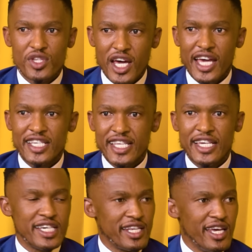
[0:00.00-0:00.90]
They're like
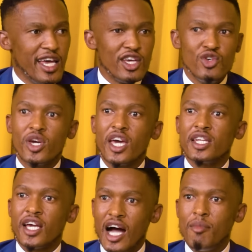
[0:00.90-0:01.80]
Satan. Mm. You
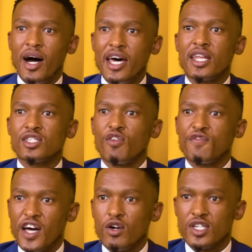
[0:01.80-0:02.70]
can come hundreds of
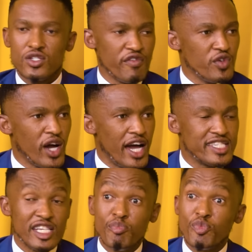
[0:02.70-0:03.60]
thousands of you
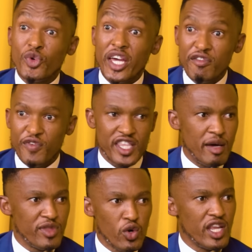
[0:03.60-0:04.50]
guys and praying for
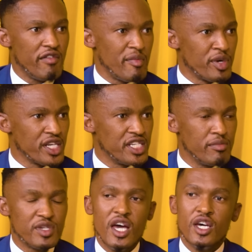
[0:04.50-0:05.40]
them. They will never be
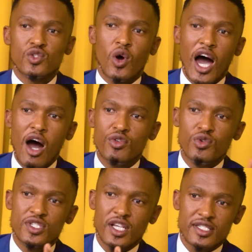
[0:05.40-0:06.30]
redeemed. So how
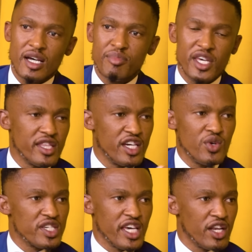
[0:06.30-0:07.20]
do you sell something that
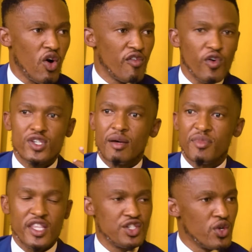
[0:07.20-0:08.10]
you are scared of or
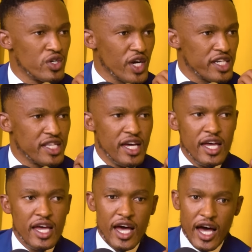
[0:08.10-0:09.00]
something that you don't trust?
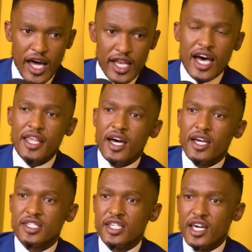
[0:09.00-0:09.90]
Another
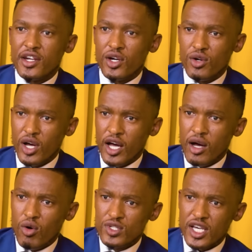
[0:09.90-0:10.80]
scenario,
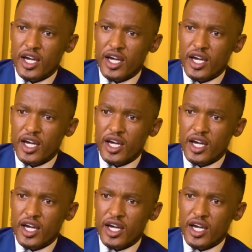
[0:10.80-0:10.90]
Mr.